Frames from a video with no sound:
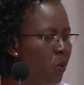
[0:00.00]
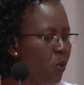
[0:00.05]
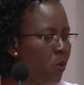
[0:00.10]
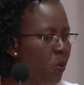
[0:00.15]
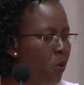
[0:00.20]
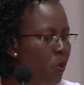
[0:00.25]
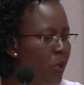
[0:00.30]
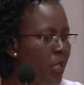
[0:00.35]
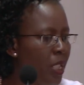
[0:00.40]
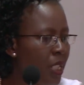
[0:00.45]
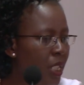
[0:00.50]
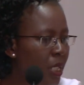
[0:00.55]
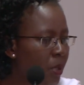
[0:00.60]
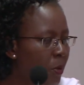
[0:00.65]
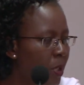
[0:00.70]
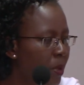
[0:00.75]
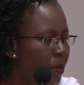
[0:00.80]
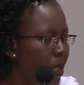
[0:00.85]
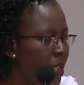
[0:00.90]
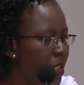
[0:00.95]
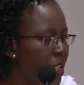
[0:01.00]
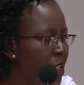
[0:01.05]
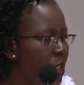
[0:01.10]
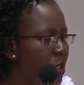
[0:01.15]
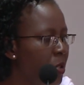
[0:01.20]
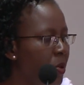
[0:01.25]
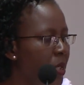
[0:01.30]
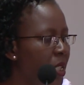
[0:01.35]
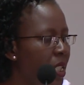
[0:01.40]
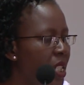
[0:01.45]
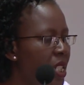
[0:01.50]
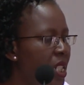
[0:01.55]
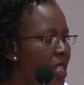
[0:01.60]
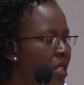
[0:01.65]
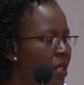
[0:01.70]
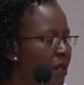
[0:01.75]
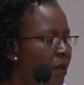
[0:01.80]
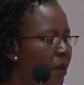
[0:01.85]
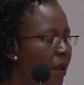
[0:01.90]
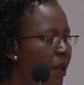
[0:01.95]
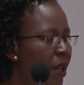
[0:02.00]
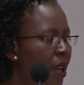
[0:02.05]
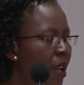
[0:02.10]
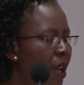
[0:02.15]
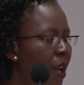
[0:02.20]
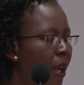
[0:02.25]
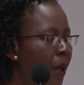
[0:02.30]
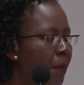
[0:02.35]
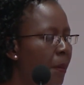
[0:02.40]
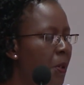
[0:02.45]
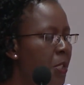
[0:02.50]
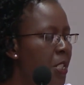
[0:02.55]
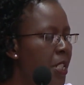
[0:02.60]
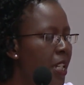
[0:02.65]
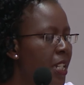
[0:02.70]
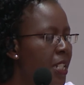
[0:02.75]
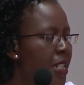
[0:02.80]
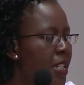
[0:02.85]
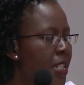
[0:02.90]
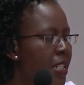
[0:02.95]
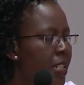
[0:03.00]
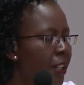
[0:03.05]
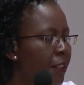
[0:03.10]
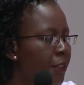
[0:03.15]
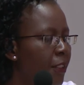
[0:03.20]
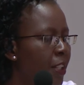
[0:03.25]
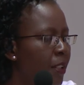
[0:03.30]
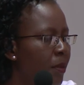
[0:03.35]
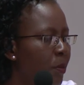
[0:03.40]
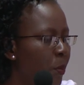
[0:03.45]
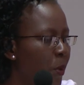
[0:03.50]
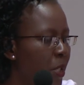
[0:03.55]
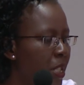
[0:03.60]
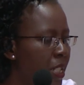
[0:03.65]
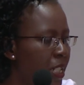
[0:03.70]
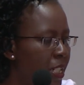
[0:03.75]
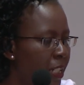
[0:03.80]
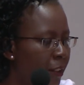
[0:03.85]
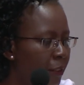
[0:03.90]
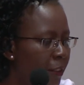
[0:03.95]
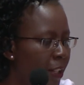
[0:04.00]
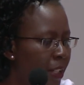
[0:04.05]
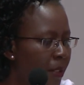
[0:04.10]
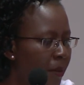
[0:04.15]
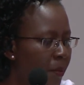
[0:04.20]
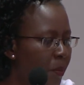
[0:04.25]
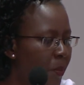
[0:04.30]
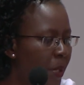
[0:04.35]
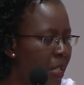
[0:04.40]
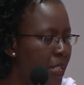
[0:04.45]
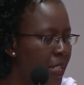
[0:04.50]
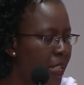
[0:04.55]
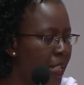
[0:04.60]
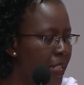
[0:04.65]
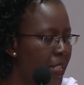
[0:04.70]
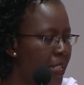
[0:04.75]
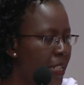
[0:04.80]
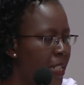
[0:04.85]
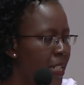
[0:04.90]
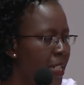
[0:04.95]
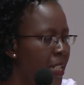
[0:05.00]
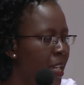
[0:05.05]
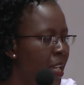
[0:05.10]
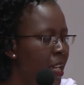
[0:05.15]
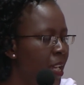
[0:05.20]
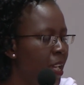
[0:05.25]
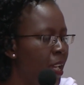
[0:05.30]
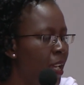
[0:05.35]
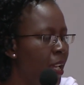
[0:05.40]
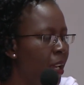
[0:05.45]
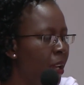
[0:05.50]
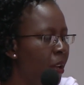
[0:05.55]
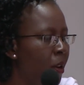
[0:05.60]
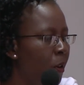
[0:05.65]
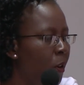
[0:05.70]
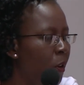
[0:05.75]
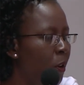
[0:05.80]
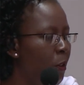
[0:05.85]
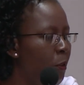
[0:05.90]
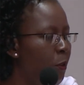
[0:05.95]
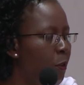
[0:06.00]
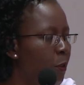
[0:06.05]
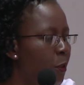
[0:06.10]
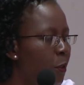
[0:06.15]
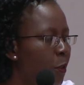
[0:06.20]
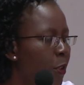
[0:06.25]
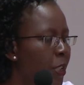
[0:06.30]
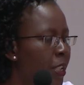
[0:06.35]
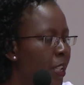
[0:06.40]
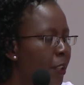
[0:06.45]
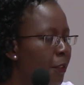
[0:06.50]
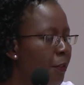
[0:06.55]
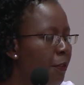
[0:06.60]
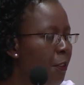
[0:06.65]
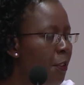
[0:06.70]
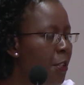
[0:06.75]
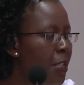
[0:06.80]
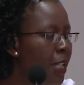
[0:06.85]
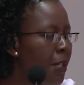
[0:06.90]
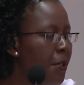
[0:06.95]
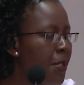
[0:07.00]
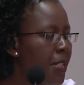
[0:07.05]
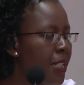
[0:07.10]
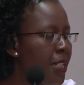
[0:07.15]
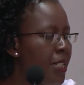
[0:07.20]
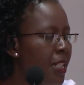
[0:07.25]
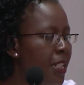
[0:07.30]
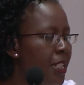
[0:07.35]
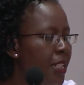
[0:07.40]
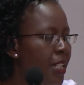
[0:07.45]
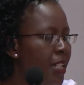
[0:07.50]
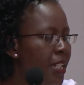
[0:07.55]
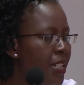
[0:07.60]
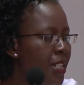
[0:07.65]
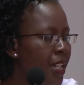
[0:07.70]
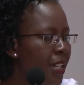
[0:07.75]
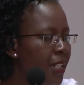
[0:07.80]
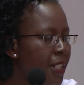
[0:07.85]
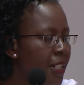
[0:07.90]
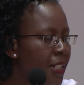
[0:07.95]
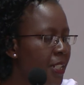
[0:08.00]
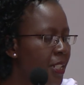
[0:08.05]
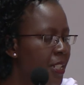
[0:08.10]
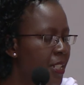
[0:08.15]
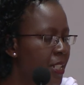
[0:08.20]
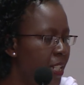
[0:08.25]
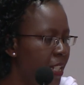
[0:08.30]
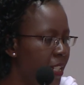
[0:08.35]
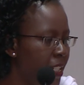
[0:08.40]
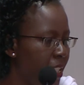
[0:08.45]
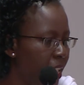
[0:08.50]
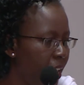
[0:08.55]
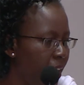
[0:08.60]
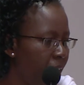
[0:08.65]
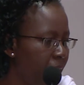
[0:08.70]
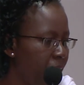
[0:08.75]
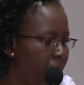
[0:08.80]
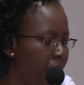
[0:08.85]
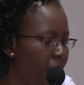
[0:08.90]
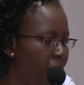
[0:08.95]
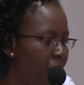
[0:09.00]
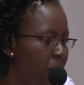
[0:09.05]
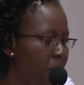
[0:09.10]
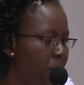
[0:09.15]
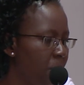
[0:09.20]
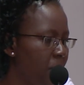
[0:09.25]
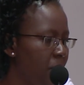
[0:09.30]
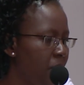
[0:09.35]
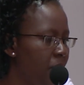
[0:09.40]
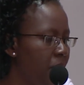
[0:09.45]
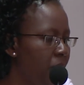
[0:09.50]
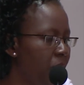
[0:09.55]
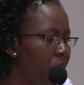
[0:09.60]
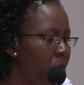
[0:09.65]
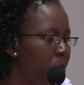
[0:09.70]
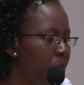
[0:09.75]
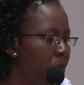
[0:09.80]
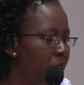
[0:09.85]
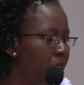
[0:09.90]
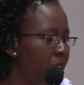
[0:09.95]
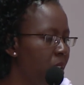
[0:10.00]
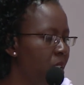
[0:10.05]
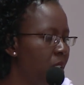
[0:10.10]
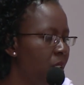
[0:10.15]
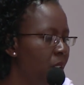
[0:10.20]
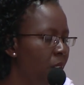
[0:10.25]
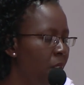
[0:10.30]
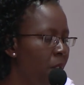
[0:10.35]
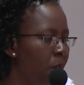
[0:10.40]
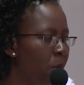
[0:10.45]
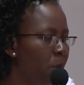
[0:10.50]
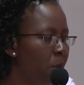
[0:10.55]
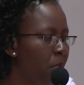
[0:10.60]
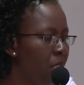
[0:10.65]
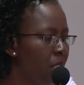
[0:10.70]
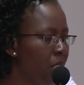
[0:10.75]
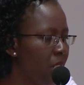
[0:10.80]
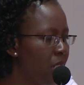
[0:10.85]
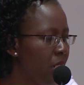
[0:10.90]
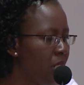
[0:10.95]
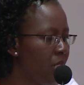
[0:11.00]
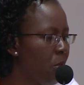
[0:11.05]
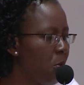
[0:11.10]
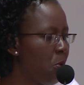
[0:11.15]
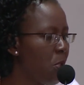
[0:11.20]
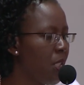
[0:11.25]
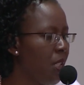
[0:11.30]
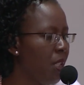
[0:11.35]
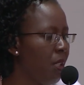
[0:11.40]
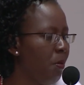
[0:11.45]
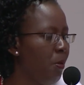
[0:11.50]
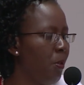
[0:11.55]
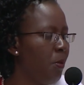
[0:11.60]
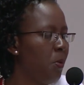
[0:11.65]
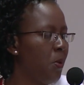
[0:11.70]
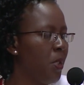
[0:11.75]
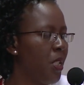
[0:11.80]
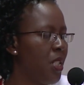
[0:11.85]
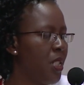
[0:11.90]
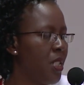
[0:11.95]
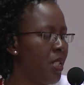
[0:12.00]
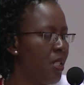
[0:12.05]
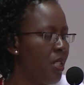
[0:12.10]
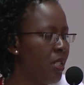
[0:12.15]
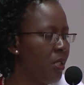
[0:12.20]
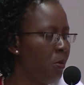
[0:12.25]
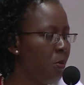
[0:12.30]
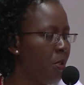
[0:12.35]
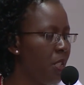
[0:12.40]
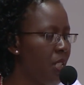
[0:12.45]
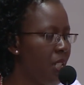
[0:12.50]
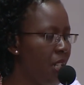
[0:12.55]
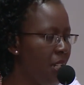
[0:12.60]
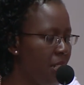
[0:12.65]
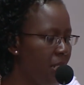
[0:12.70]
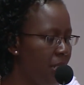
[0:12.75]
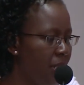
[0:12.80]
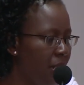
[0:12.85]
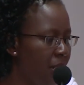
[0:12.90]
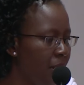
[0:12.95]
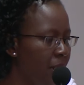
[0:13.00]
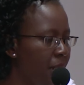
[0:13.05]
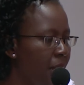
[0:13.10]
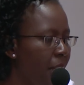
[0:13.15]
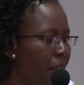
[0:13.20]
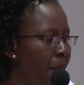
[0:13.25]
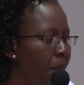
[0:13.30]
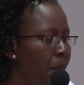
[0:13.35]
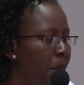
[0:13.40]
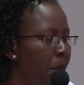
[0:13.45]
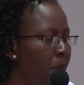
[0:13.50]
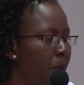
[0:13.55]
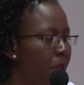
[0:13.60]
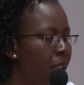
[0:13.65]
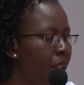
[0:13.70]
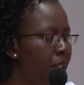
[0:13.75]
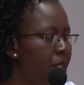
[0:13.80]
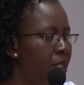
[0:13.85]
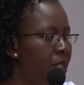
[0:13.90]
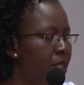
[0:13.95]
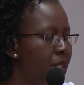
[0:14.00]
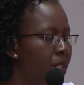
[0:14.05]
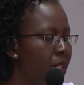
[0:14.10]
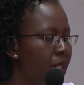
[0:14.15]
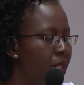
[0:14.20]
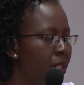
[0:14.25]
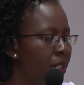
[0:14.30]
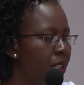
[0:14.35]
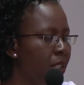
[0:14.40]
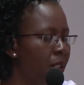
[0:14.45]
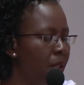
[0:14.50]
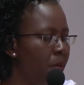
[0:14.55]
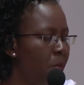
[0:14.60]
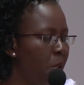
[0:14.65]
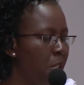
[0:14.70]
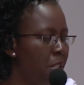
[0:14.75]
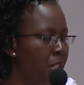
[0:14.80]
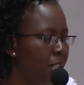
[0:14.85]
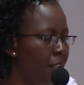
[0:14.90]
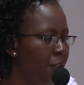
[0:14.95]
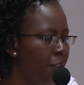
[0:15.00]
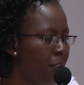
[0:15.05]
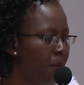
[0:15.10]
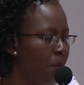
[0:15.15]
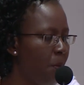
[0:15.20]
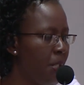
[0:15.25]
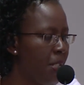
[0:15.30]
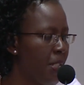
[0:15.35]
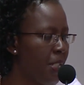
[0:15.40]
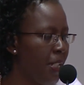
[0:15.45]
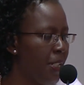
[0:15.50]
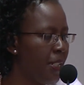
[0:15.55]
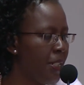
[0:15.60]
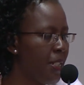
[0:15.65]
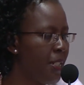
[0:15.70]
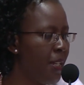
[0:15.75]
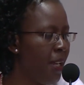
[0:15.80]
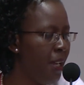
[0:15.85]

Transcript: We managed to reach about 87.7% of the 4,810 targets that we intended to reach. We reached those key populations. We tested them, that is 63.7%.